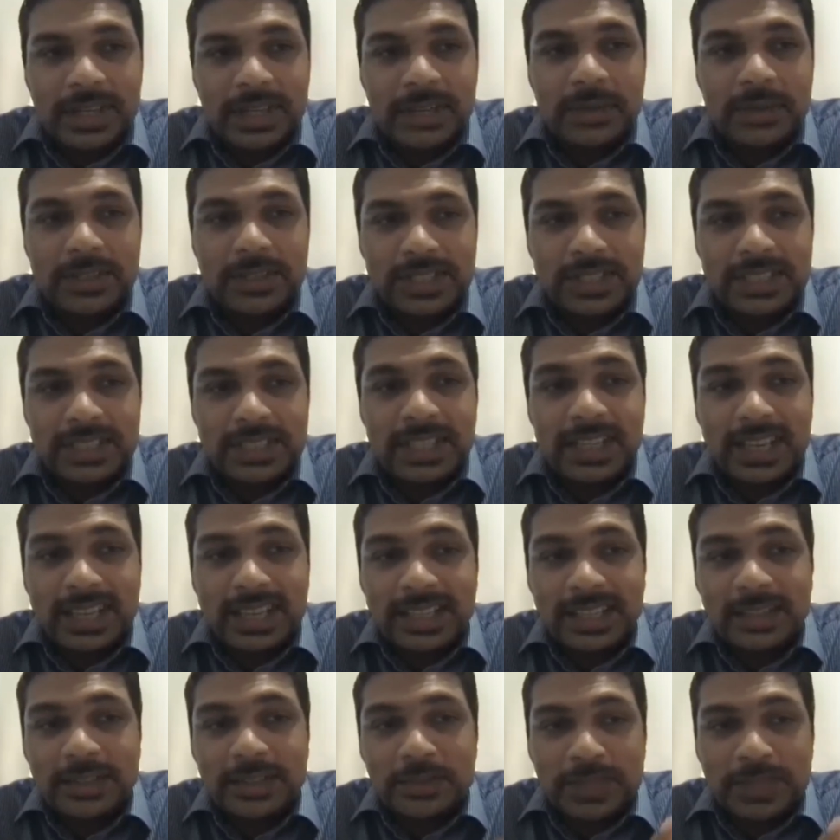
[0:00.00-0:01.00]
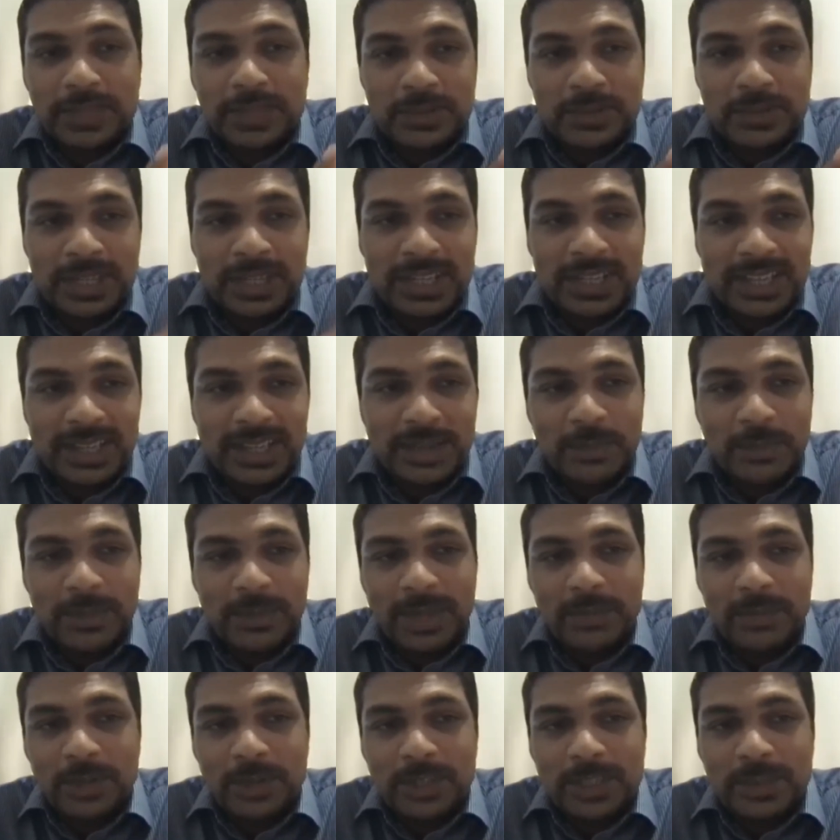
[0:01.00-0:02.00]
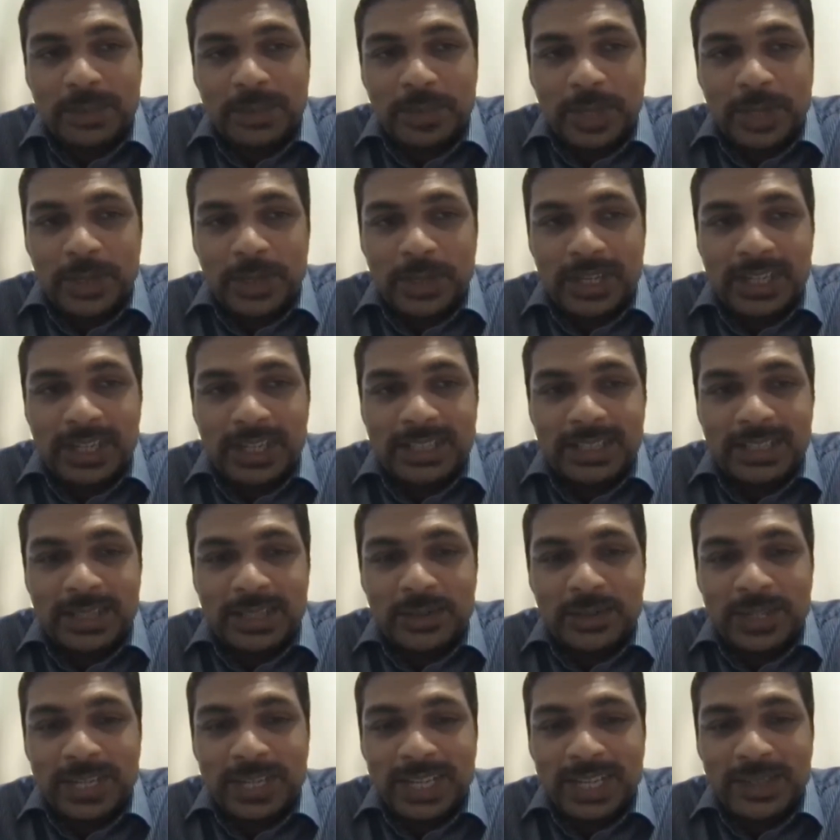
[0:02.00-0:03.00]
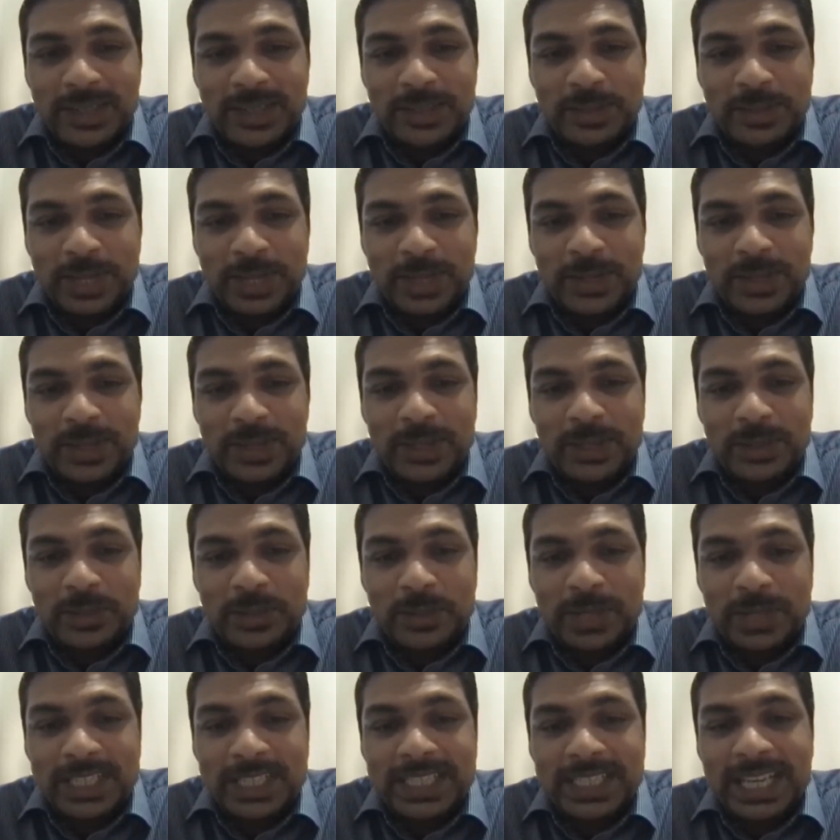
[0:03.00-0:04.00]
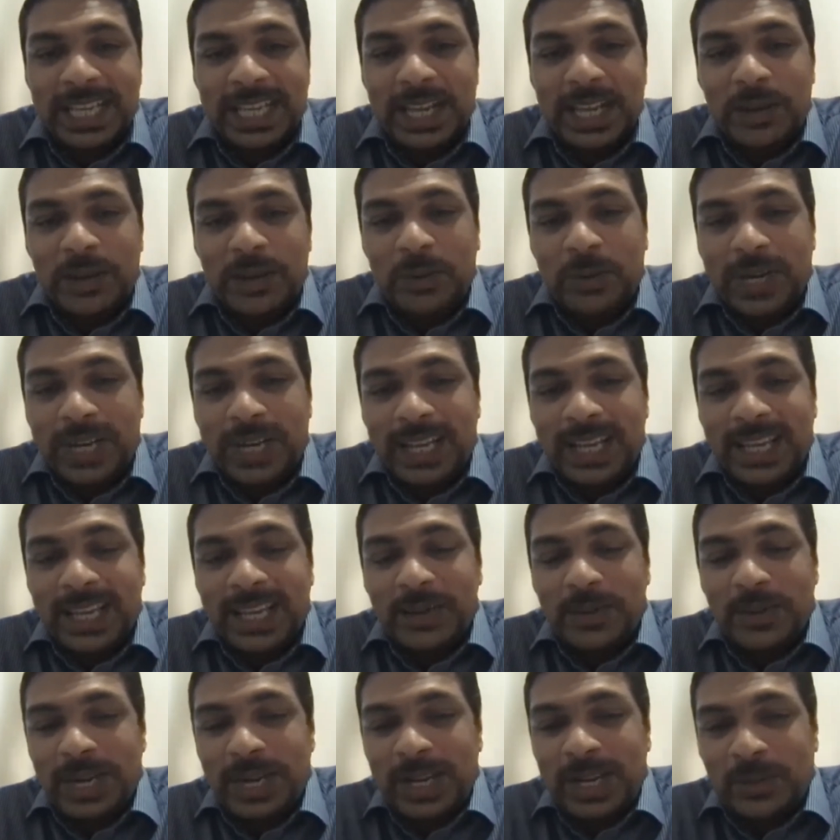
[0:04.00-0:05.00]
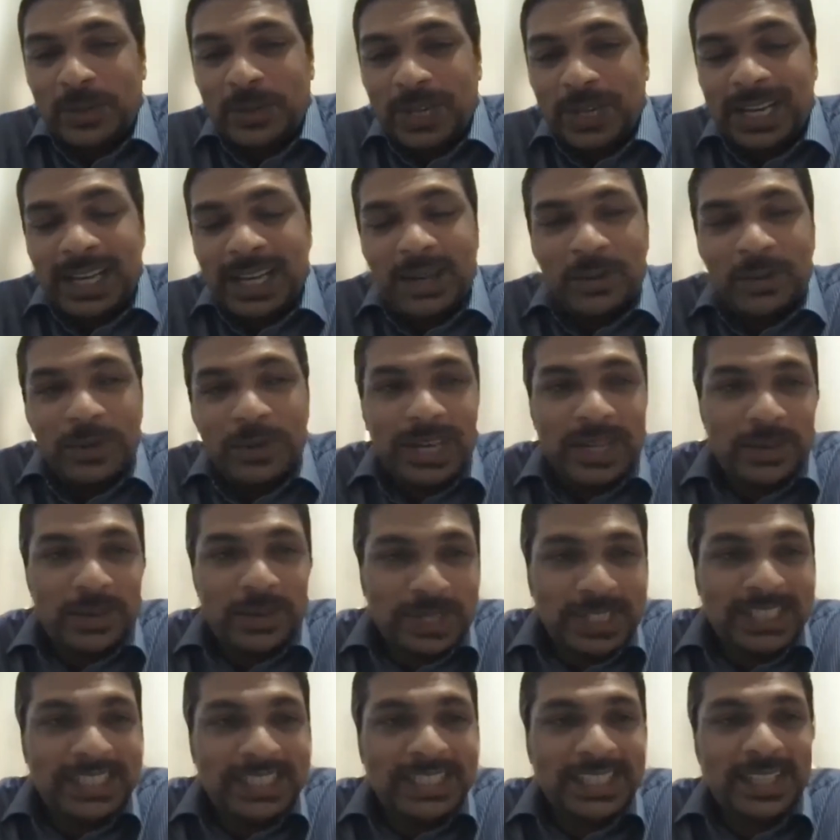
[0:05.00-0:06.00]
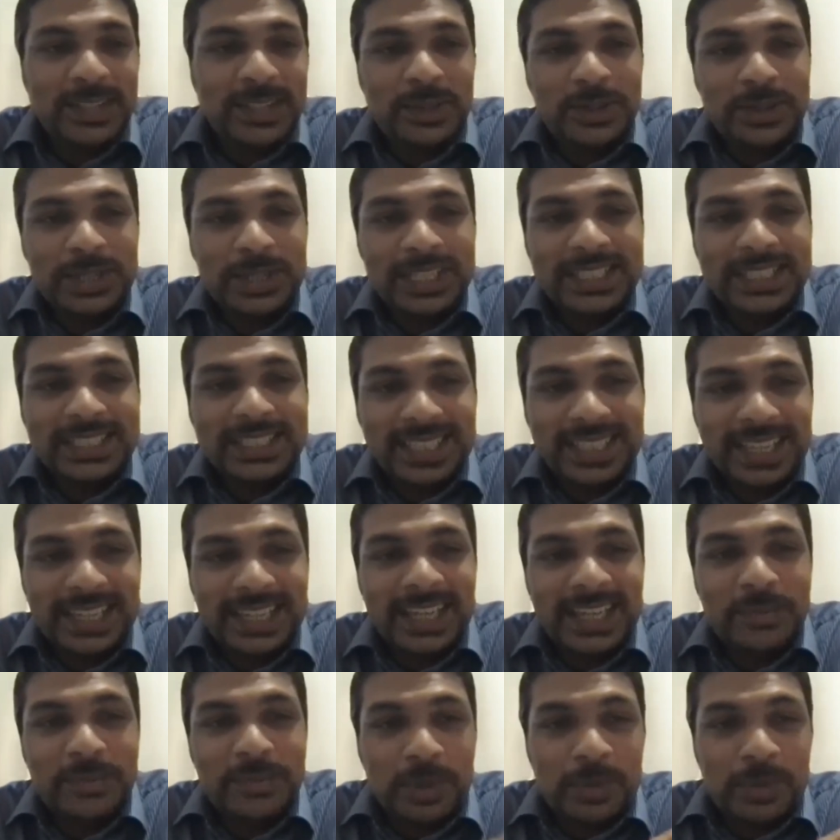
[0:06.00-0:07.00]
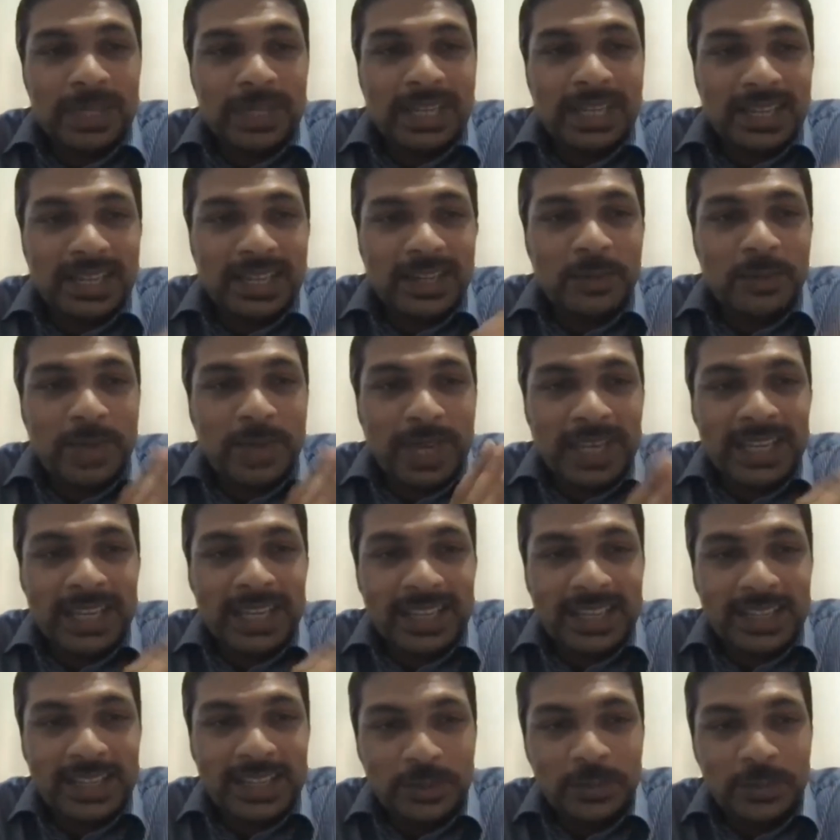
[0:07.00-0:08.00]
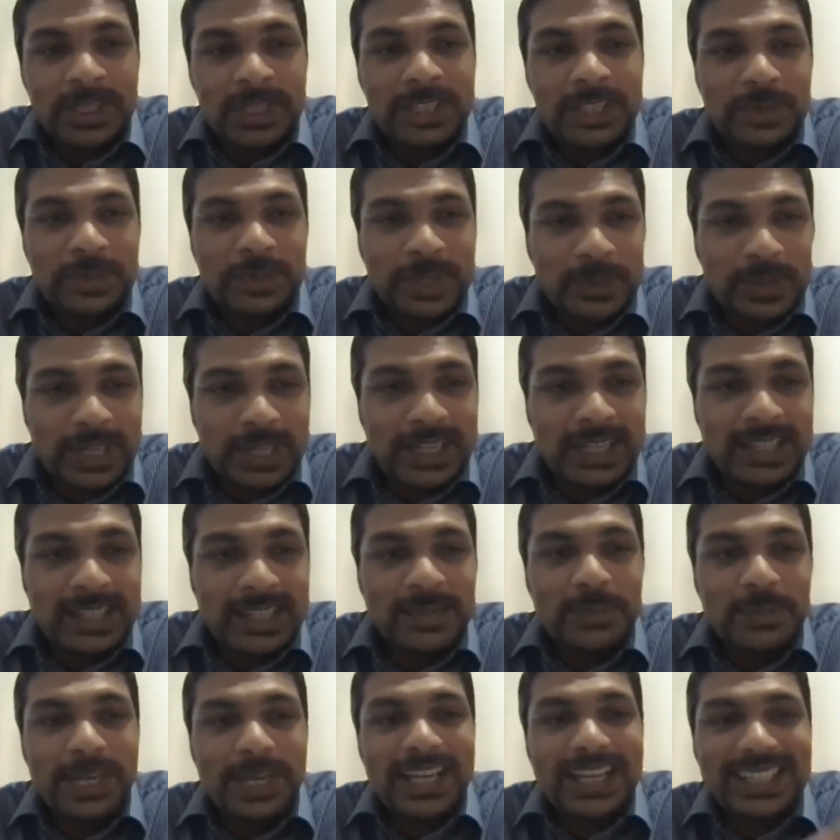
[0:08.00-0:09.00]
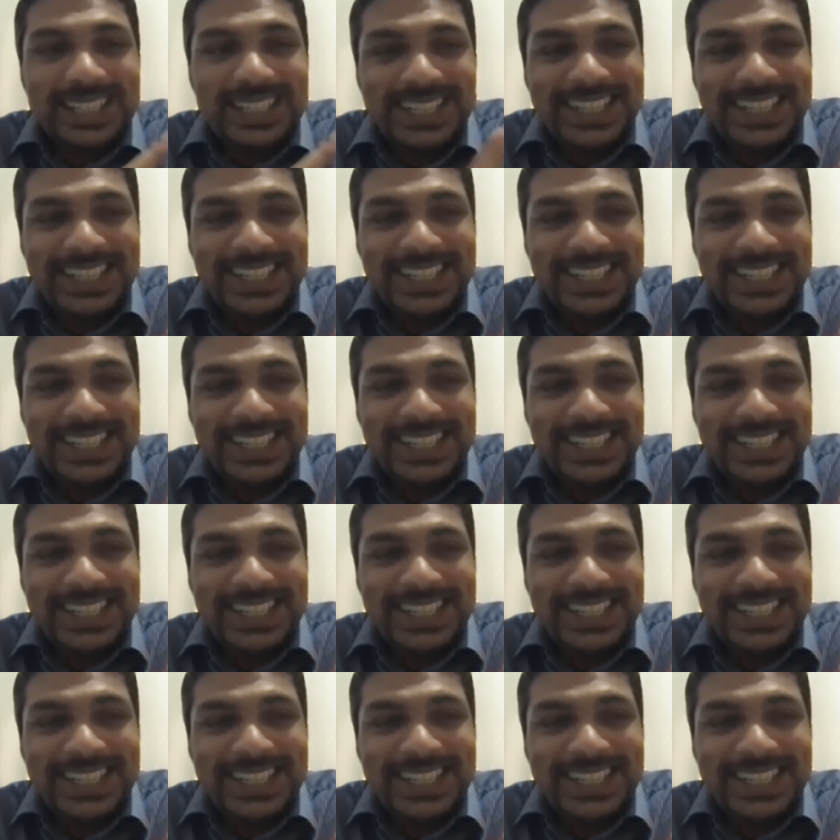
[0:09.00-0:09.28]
questions. I think the first one, I'm not a speculator, so I wouldn't like to speculate too much. What I will say though is, and probably getting into banking, I shouldn't be a speculator, but